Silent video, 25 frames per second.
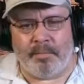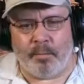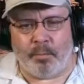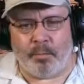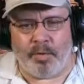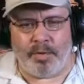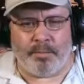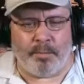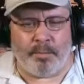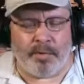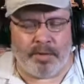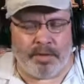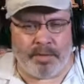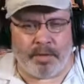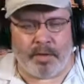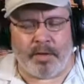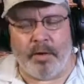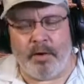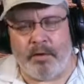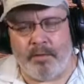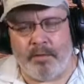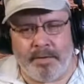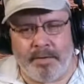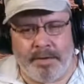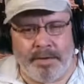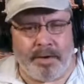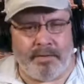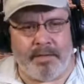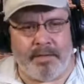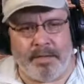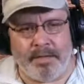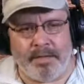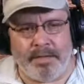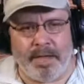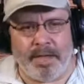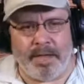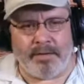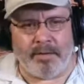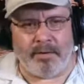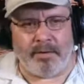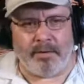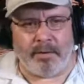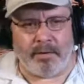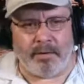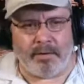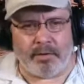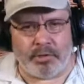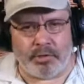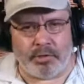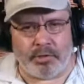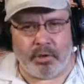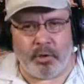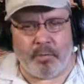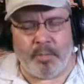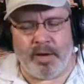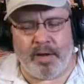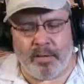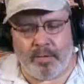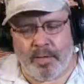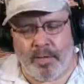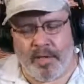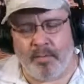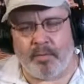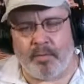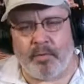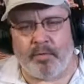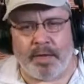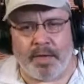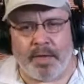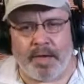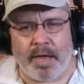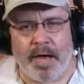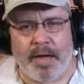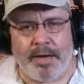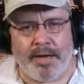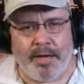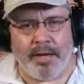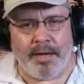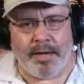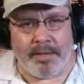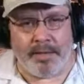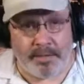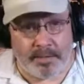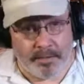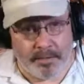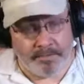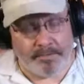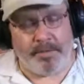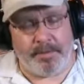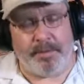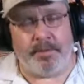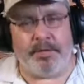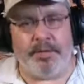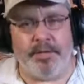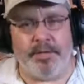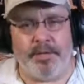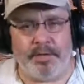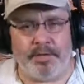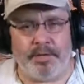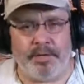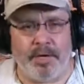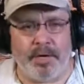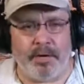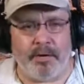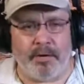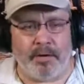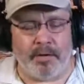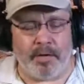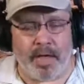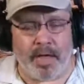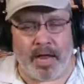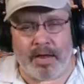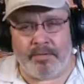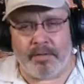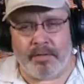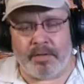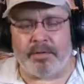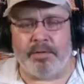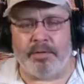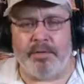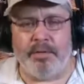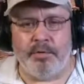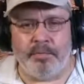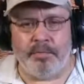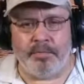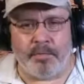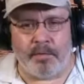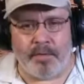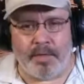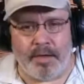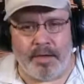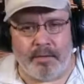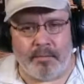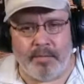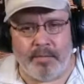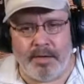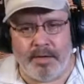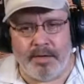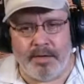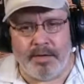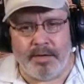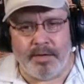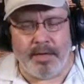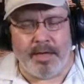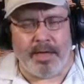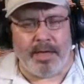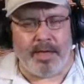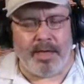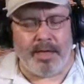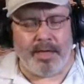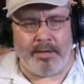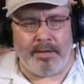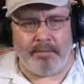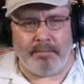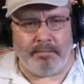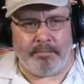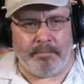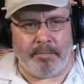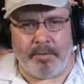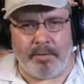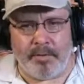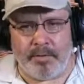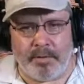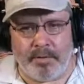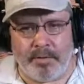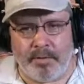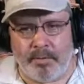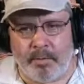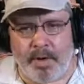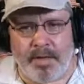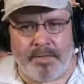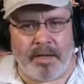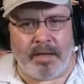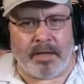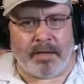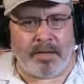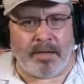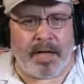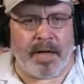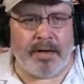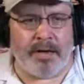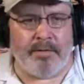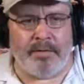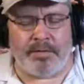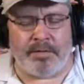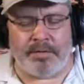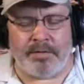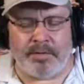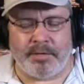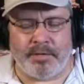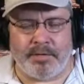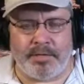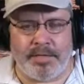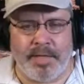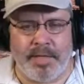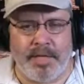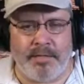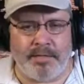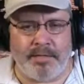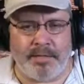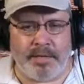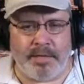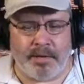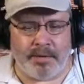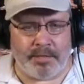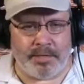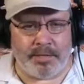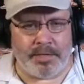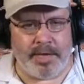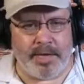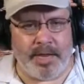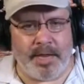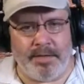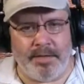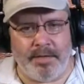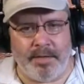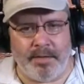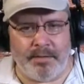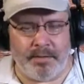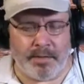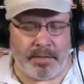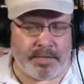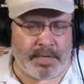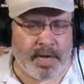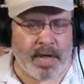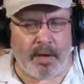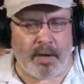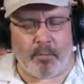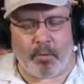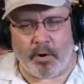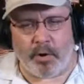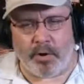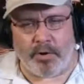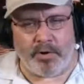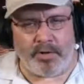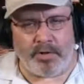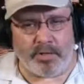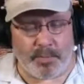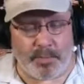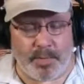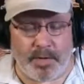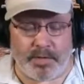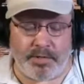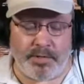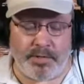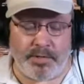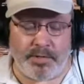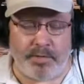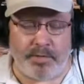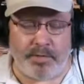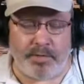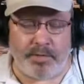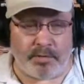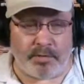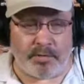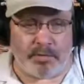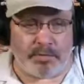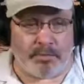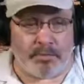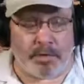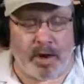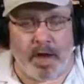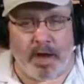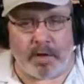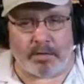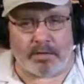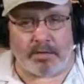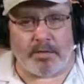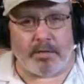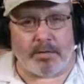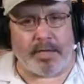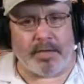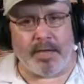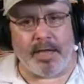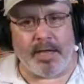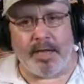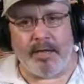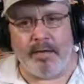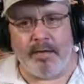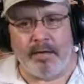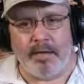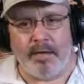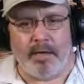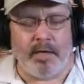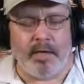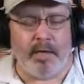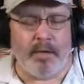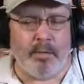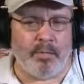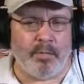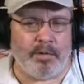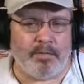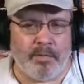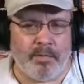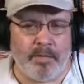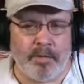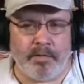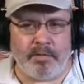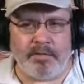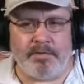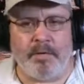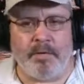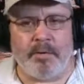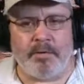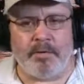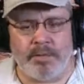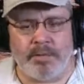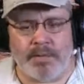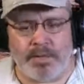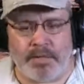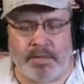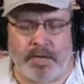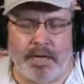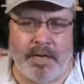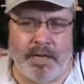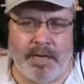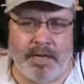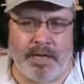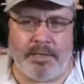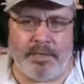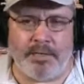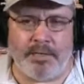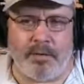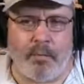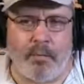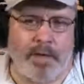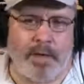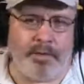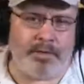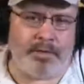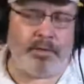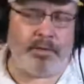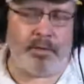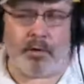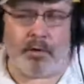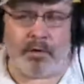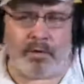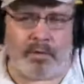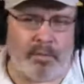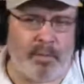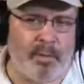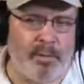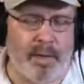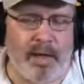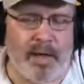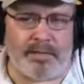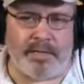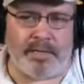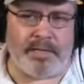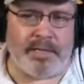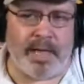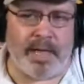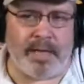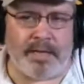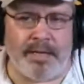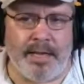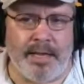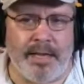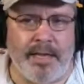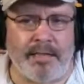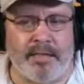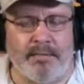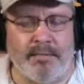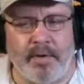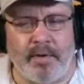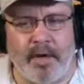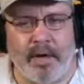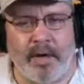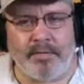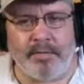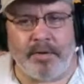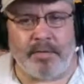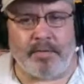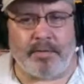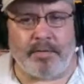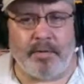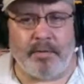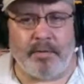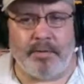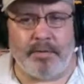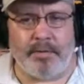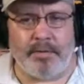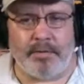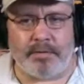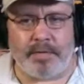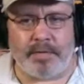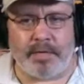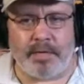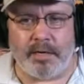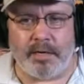COVID and everything like that. There are so many people that got into fishing this year. A lot of it's new for them. And I think a lot of us that are seasoned understand that top water, especially those frogs early and late. But for those folks just getting into, why don't you talk a little bit about the techniques involved in throwing those